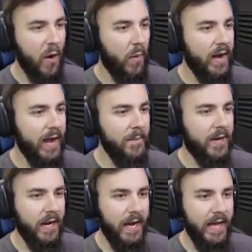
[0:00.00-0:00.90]
What I'm
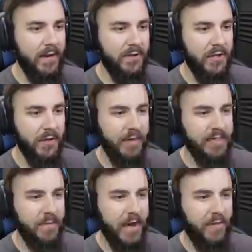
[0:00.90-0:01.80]
kind of
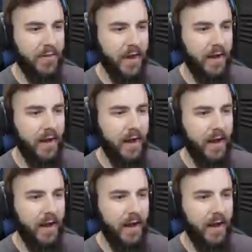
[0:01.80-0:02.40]
curious about though,